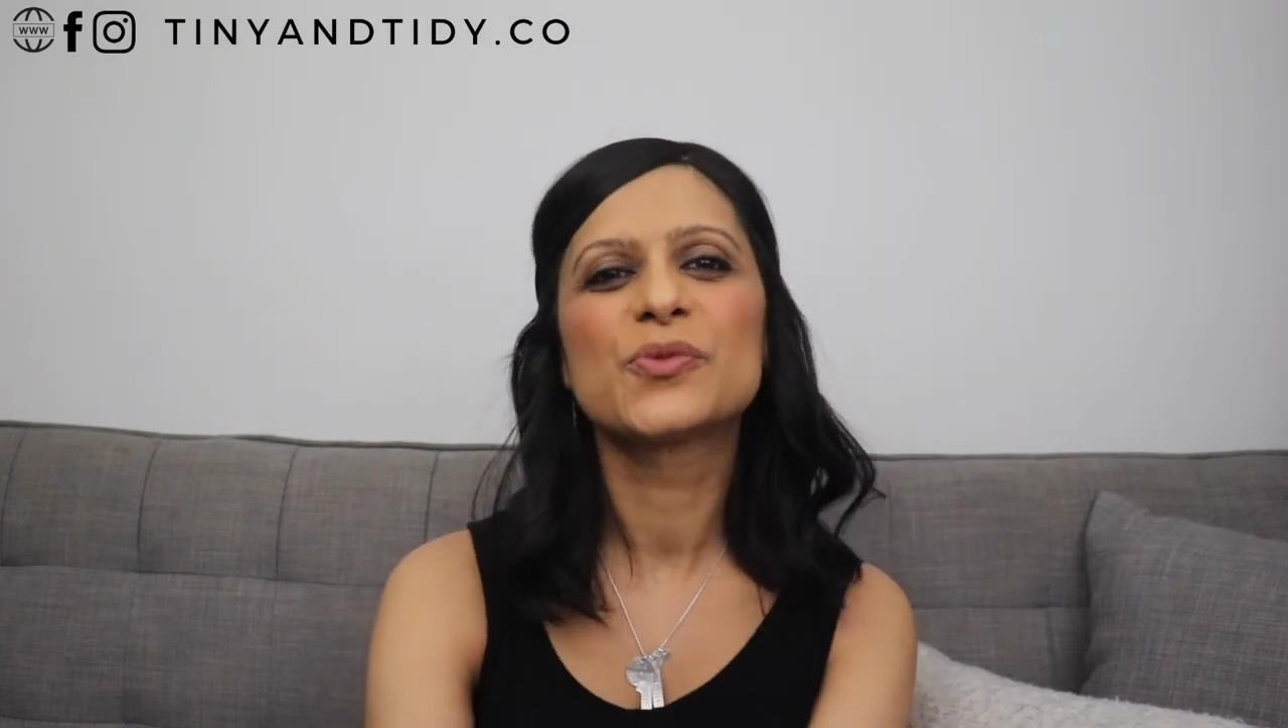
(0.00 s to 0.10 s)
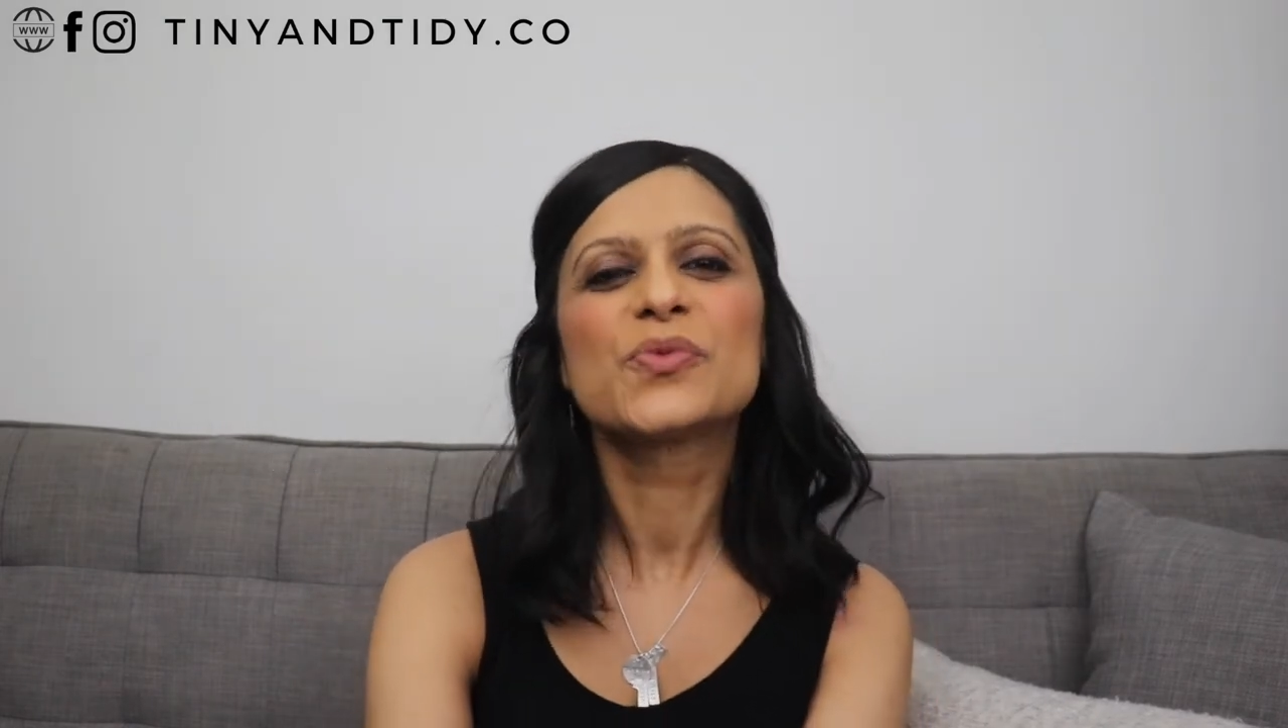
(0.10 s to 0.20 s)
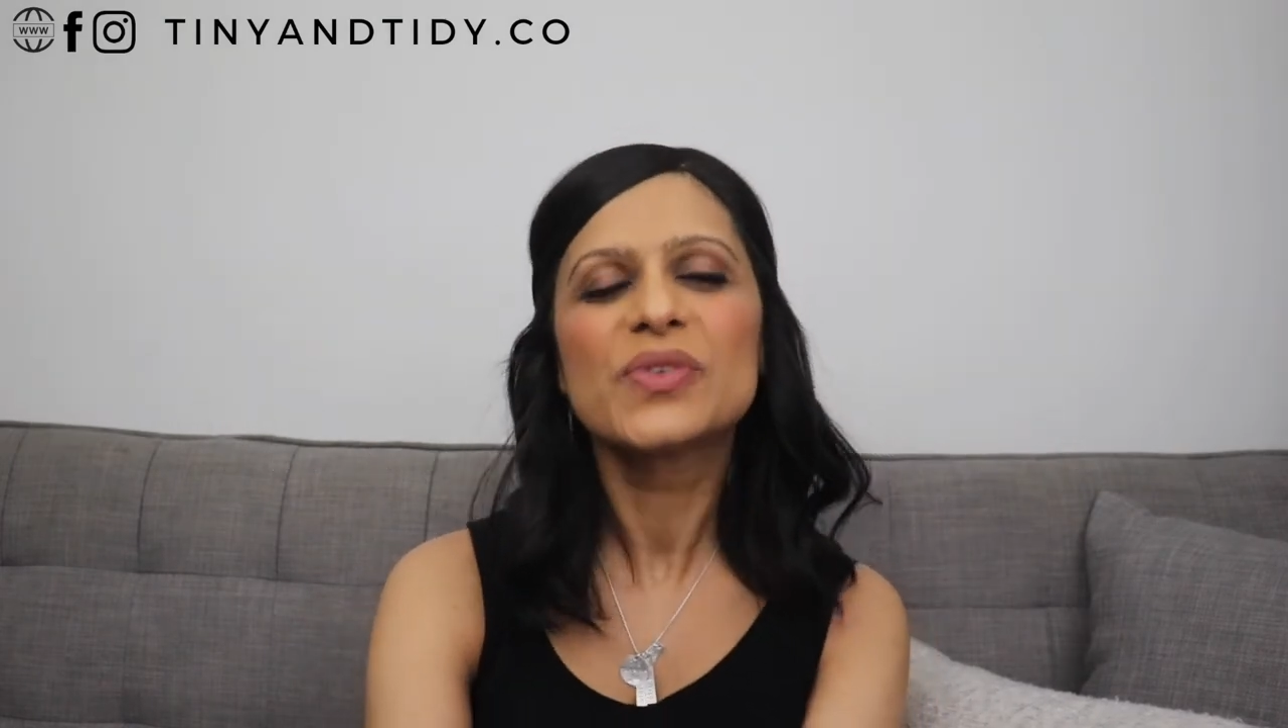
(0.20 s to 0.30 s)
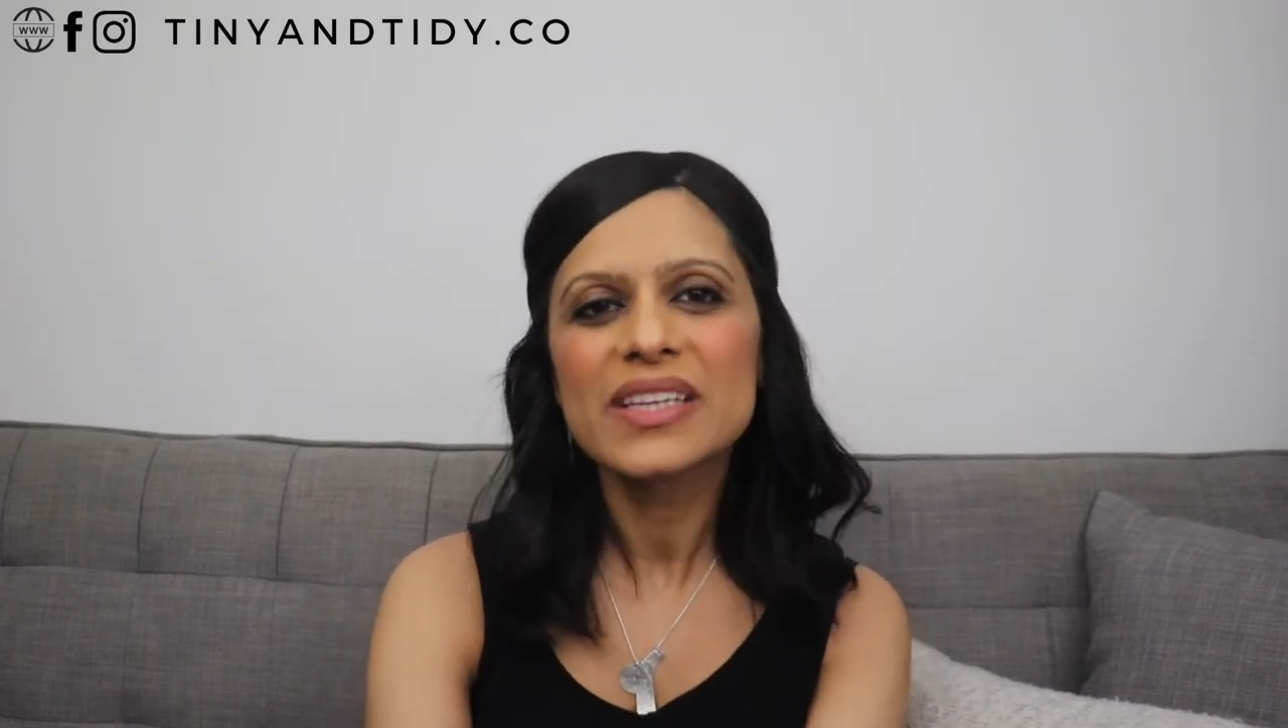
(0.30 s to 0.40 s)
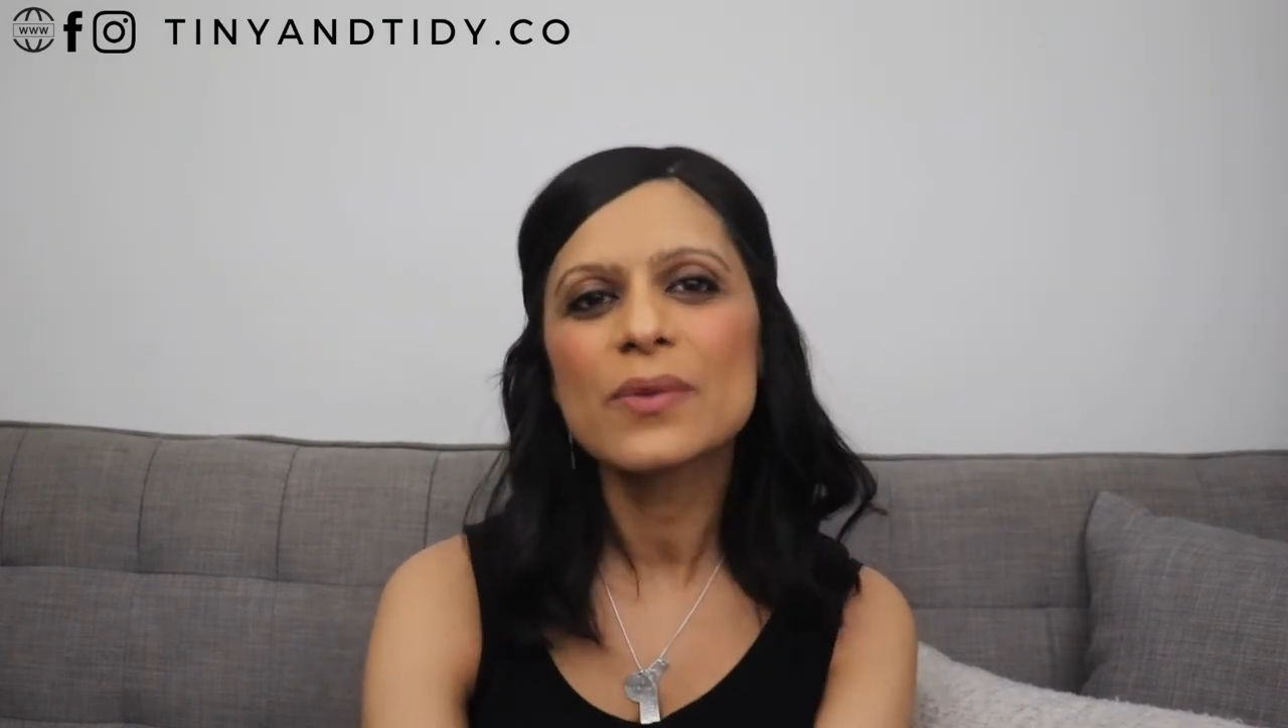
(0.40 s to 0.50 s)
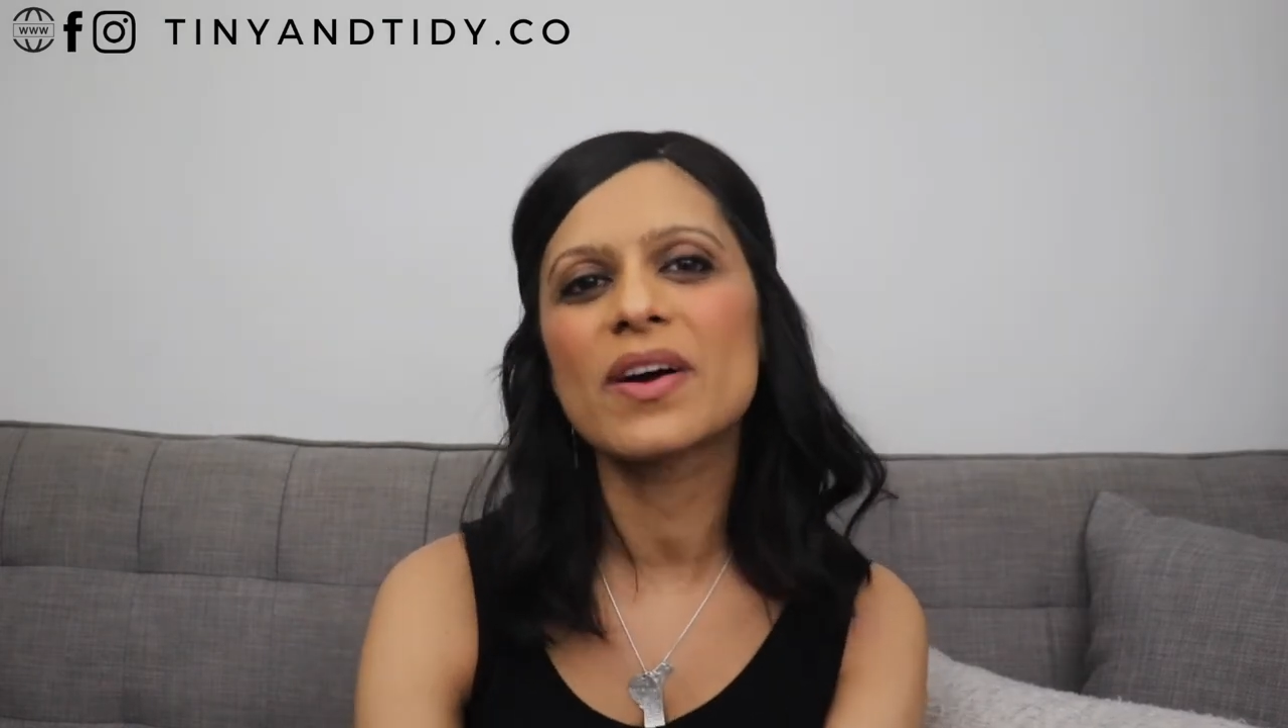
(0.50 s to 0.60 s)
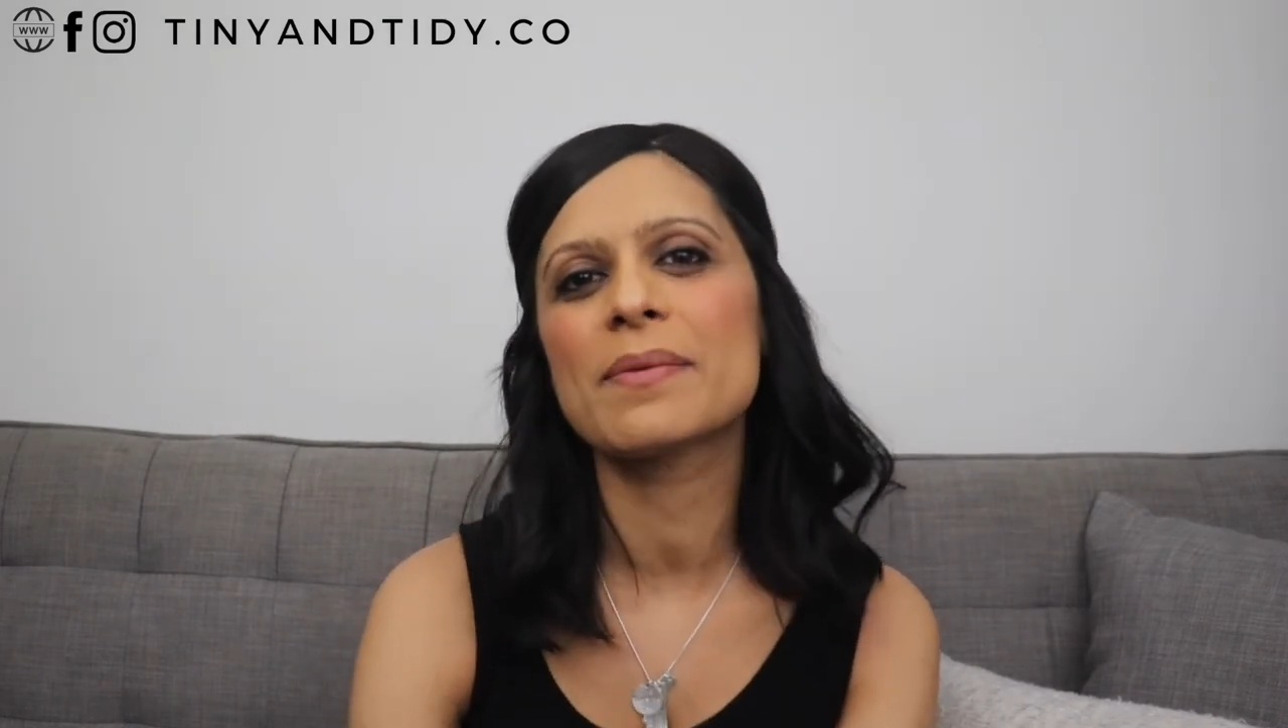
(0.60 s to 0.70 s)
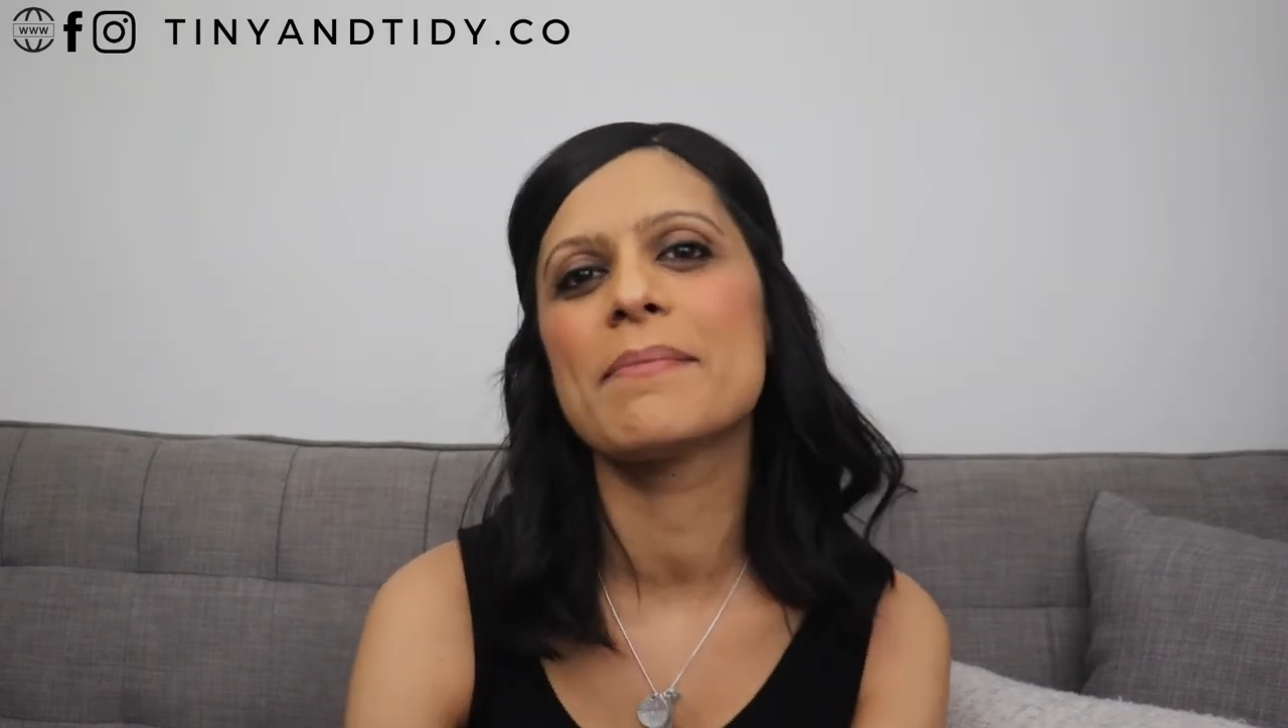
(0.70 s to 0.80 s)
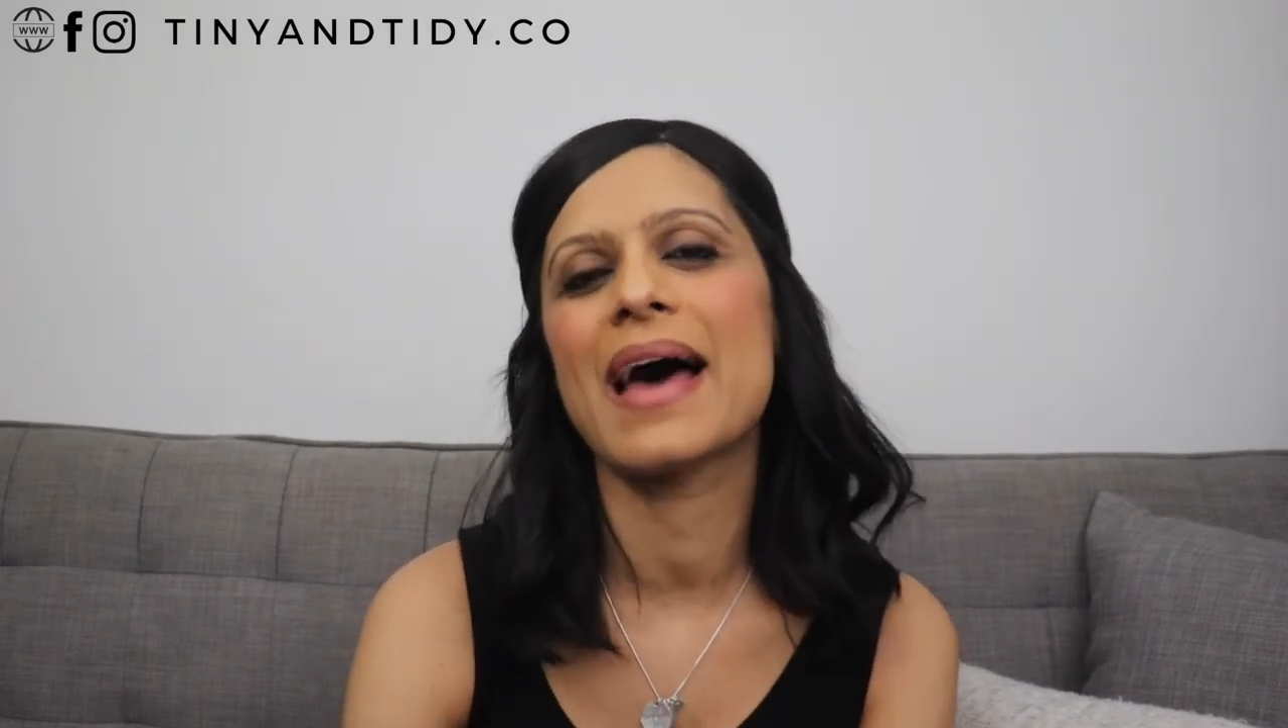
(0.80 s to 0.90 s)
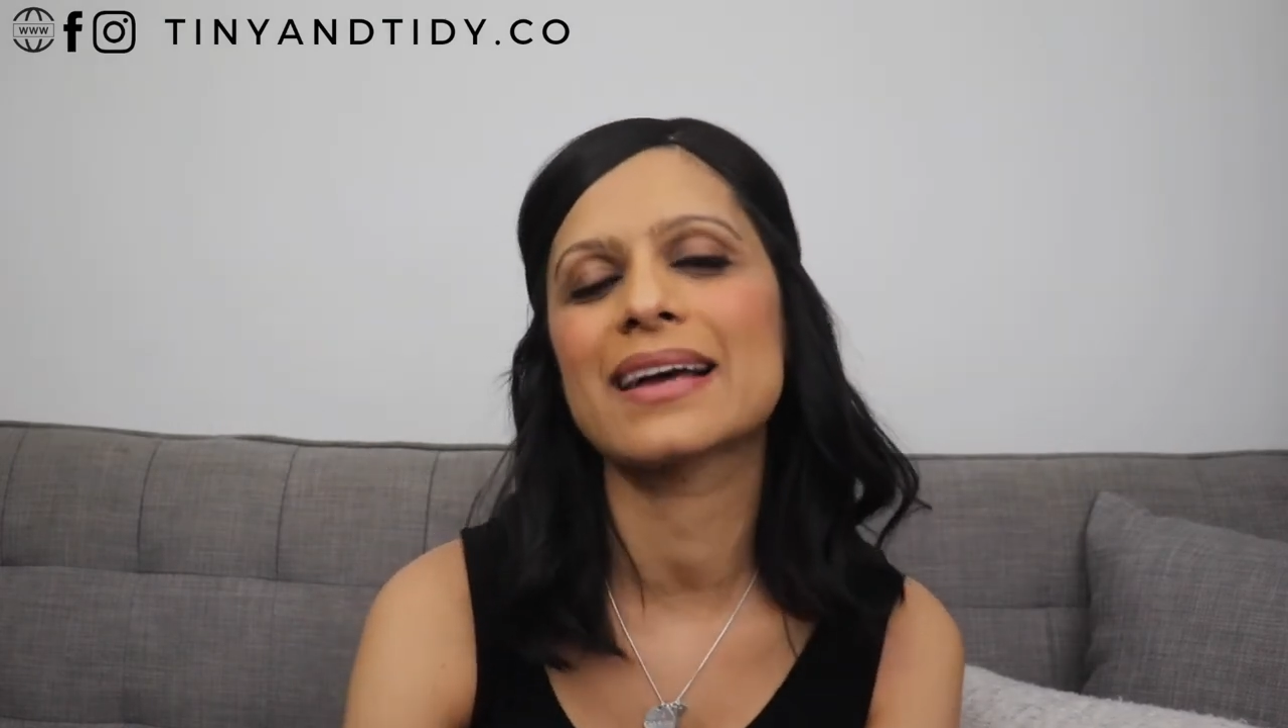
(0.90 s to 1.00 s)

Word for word: you really want to